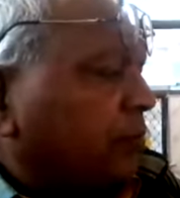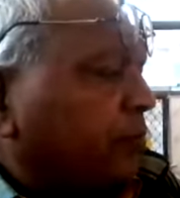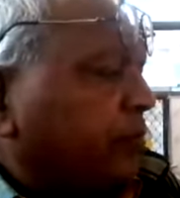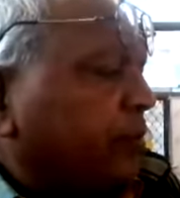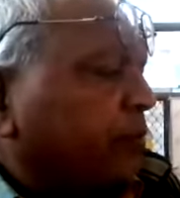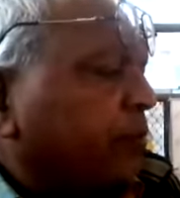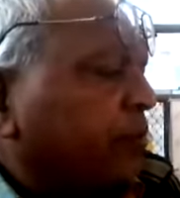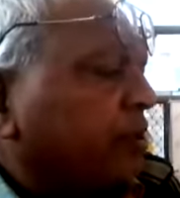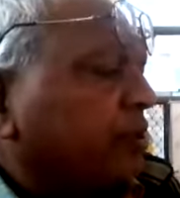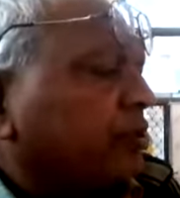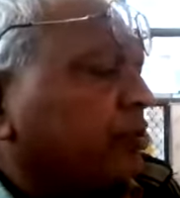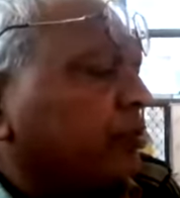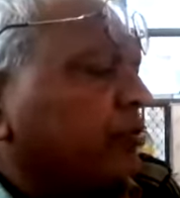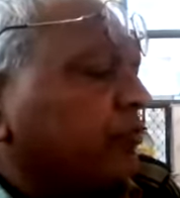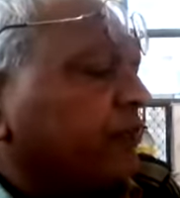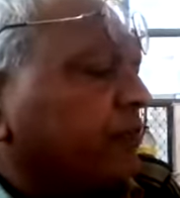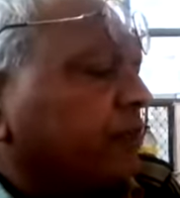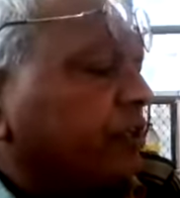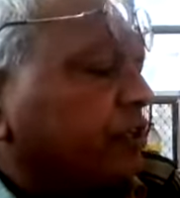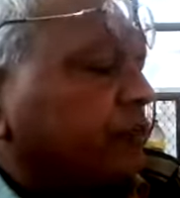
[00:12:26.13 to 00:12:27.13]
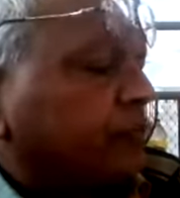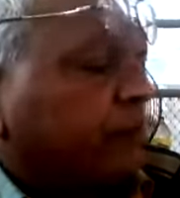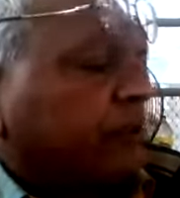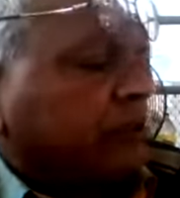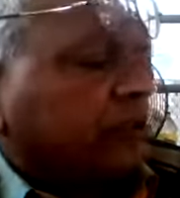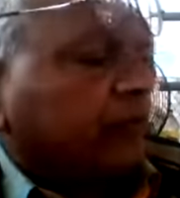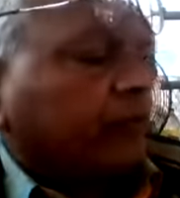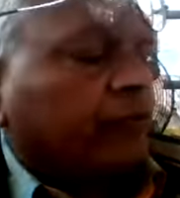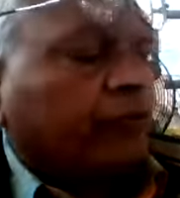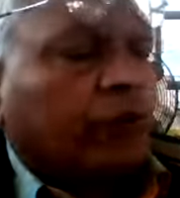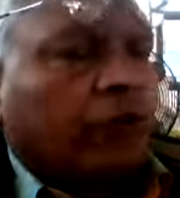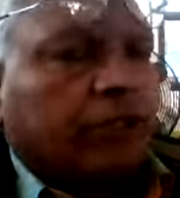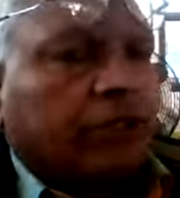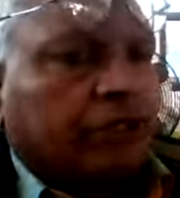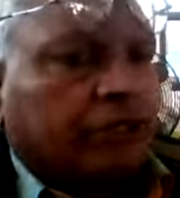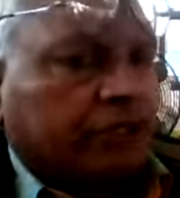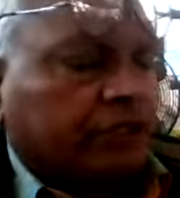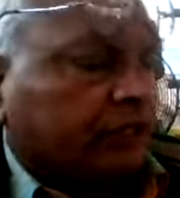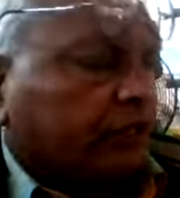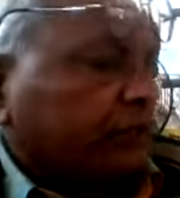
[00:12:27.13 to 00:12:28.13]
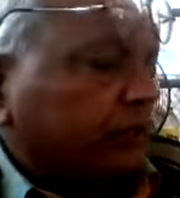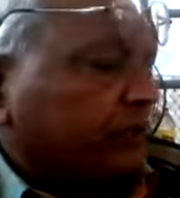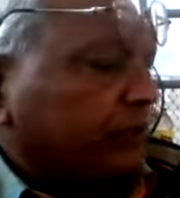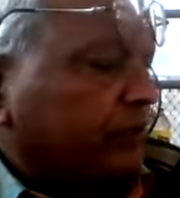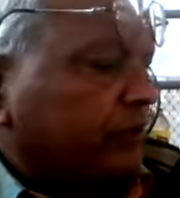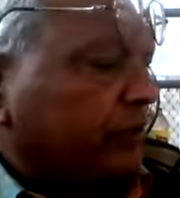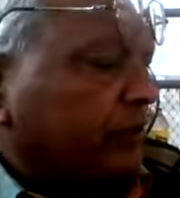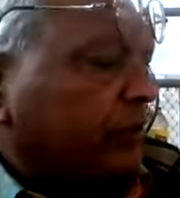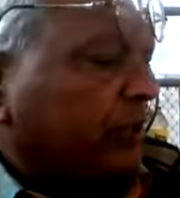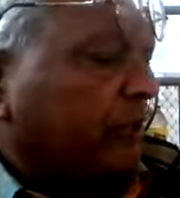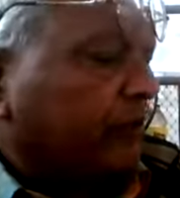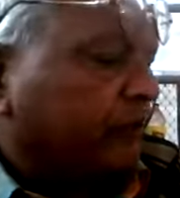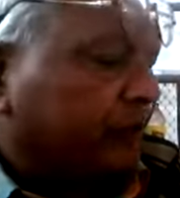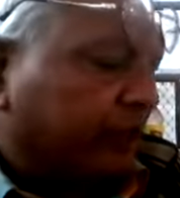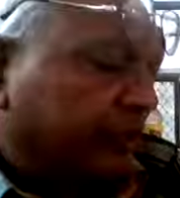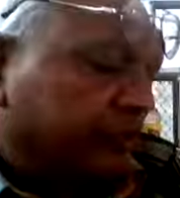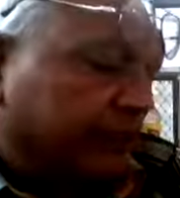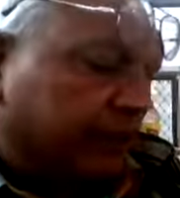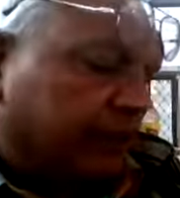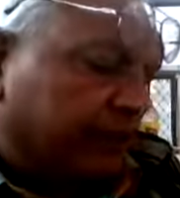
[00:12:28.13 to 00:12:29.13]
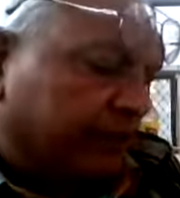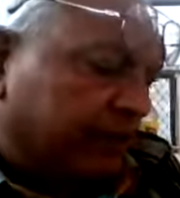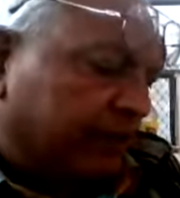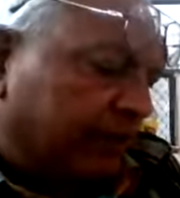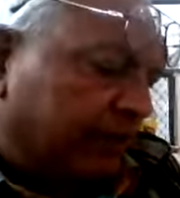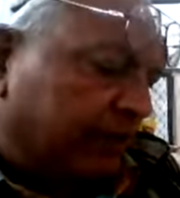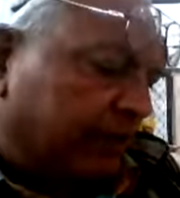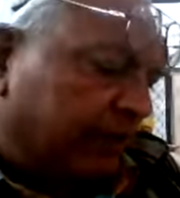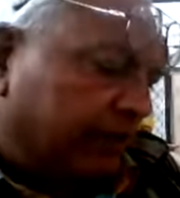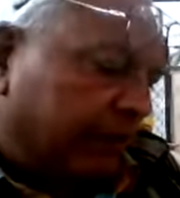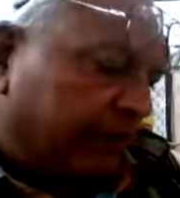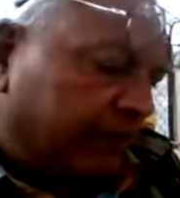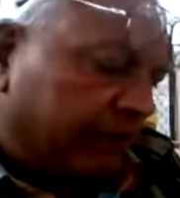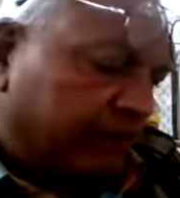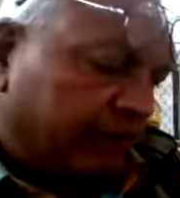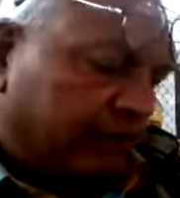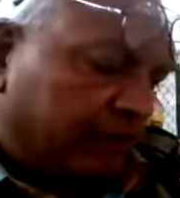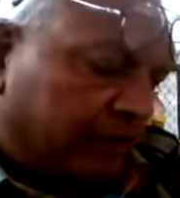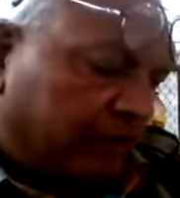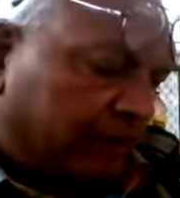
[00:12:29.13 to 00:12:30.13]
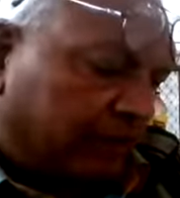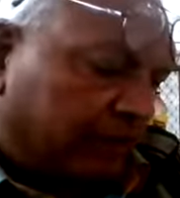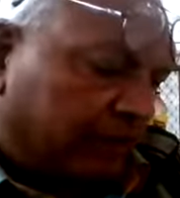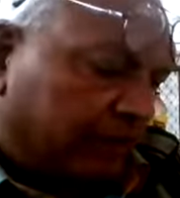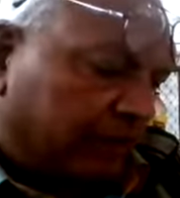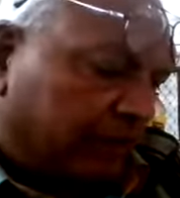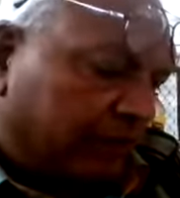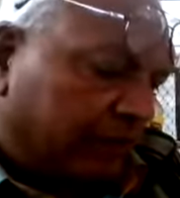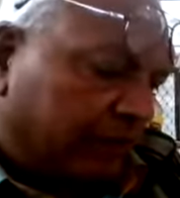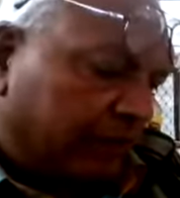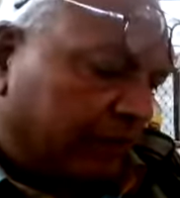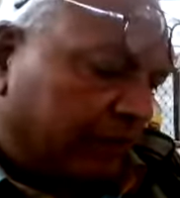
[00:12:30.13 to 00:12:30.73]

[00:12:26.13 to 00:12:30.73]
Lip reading: preparation of various bills of quantities after design is available, everything is available,